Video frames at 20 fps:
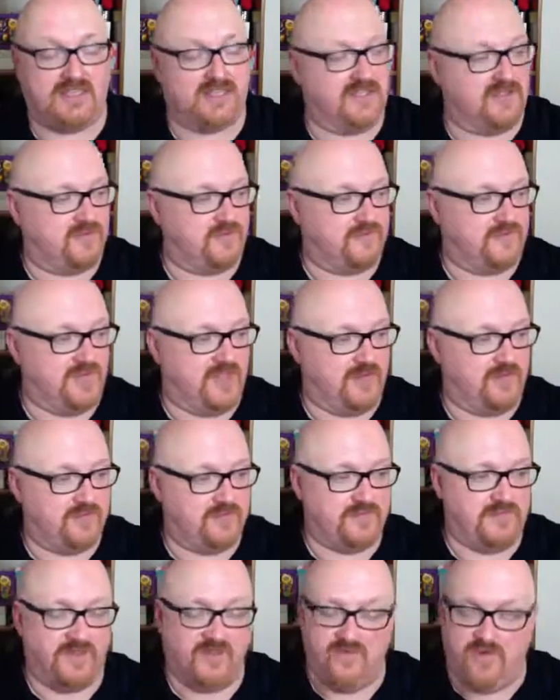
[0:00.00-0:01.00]
So the
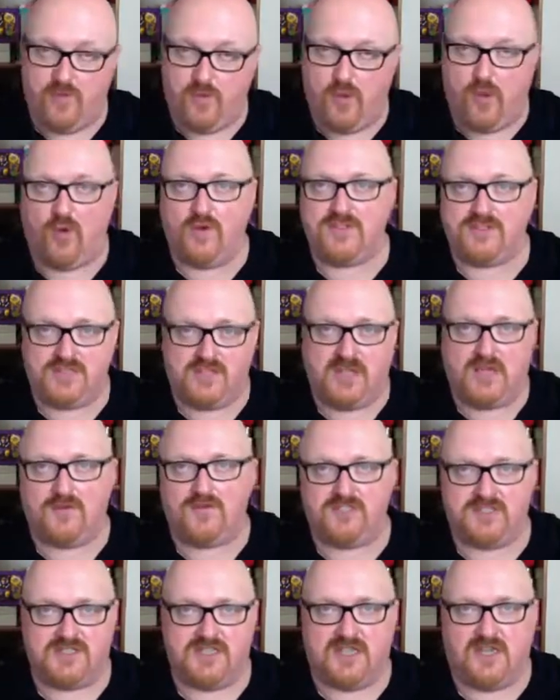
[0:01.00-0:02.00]
reporter that
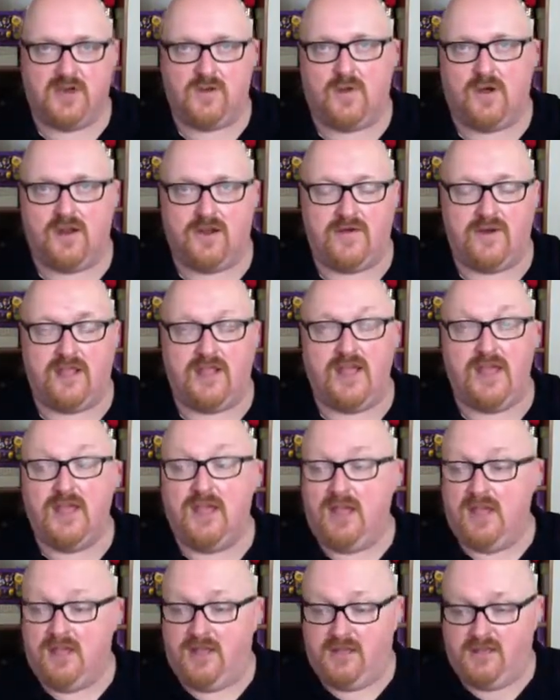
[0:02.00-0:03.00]
goes to the inquiry
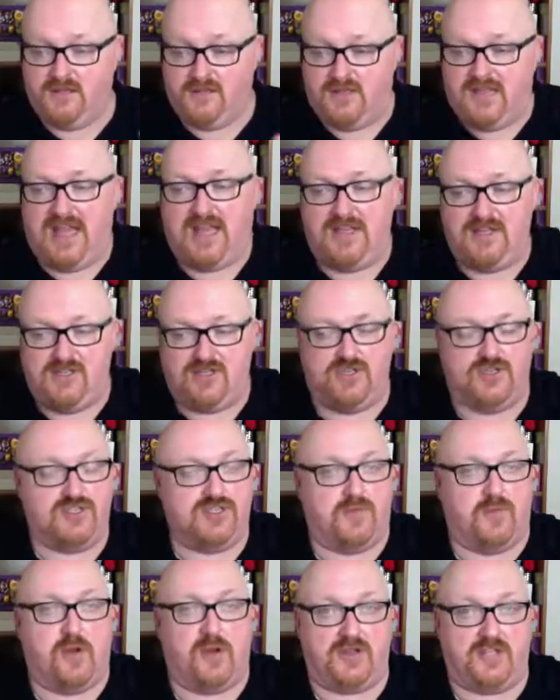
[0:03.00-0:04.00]
then
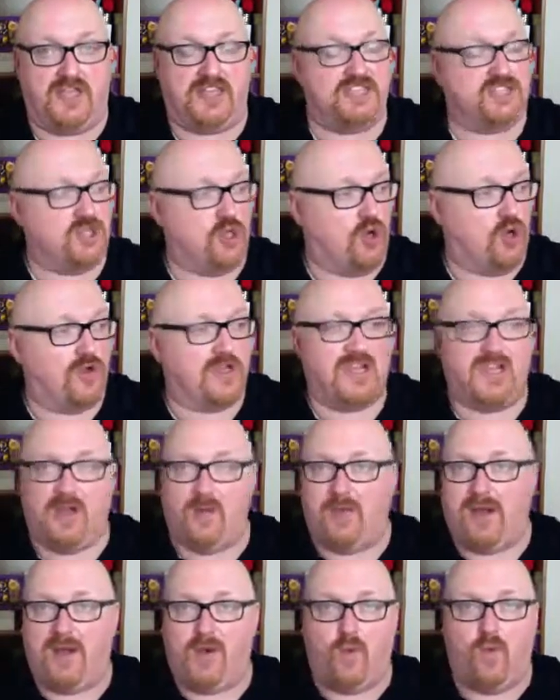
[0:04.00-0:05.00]
does the podcast talking
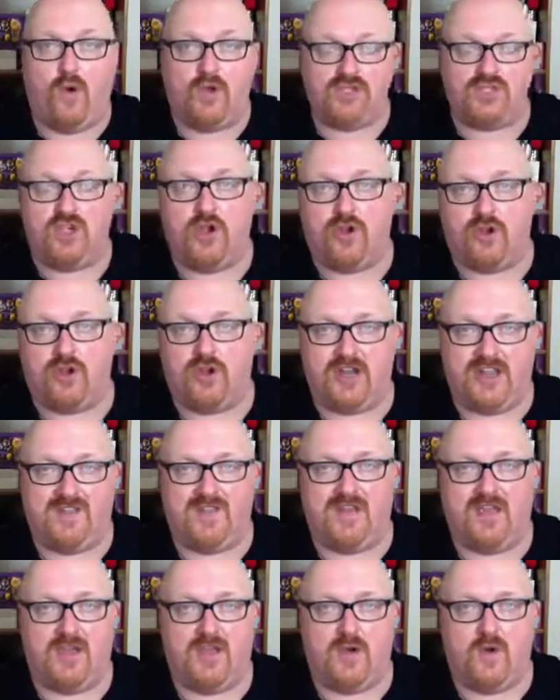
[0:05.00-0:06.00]
about what's gone on
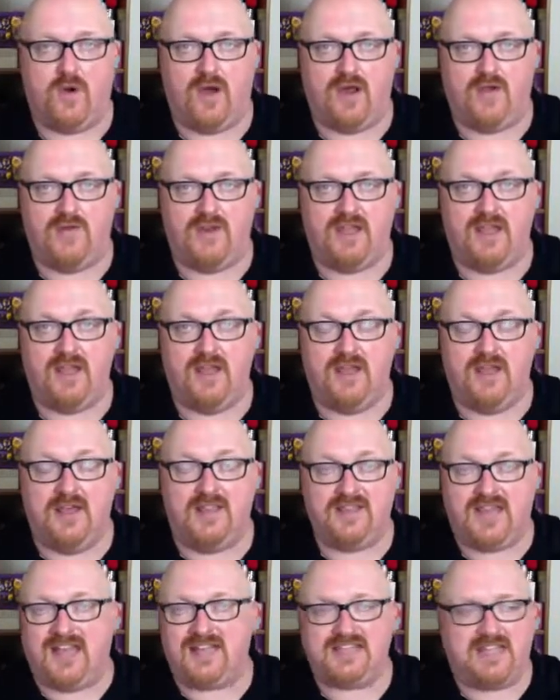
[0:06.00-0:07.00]
in the inquiry
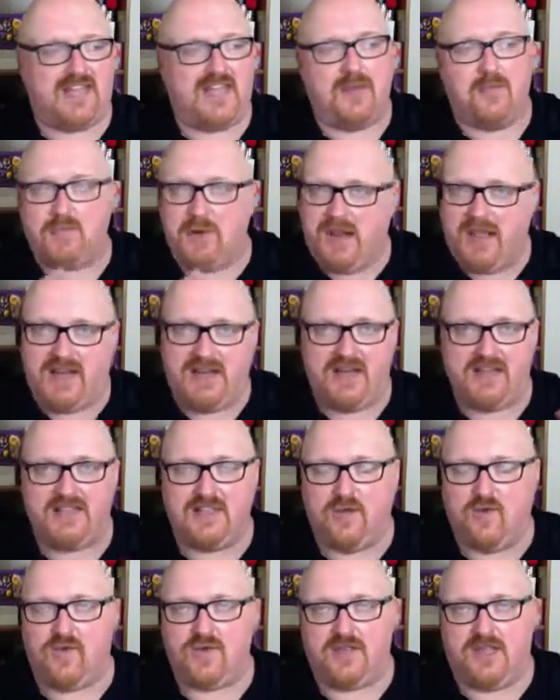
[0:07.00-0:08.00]
that day and playing
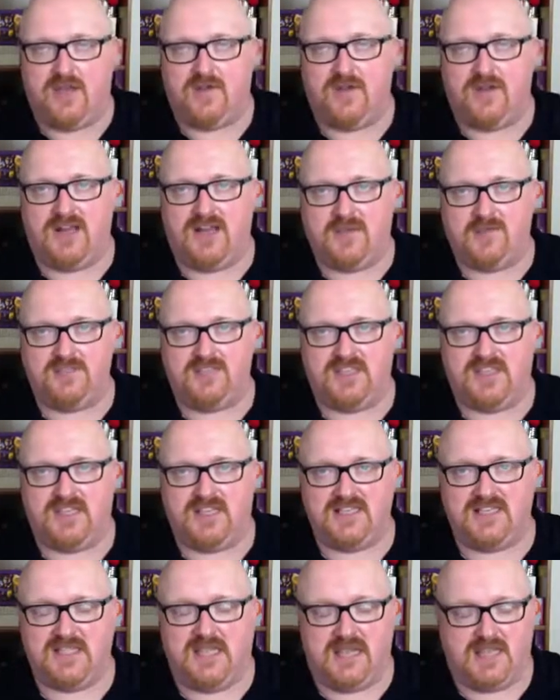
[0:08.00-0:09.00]
little audio clips and
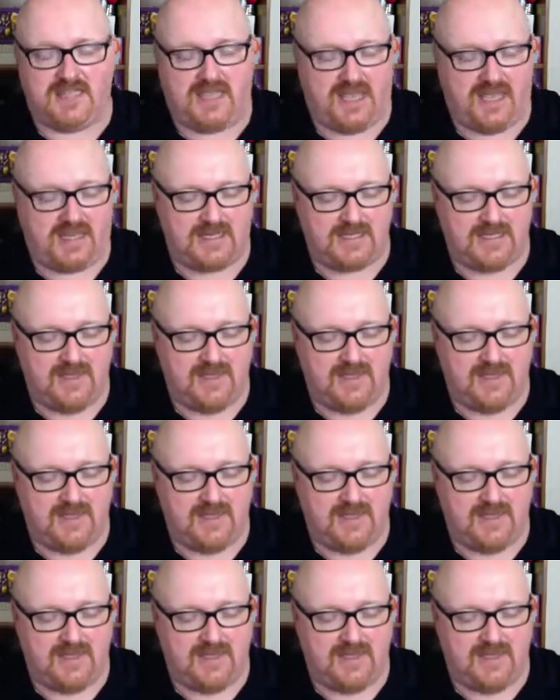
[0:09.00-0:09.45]
things like that.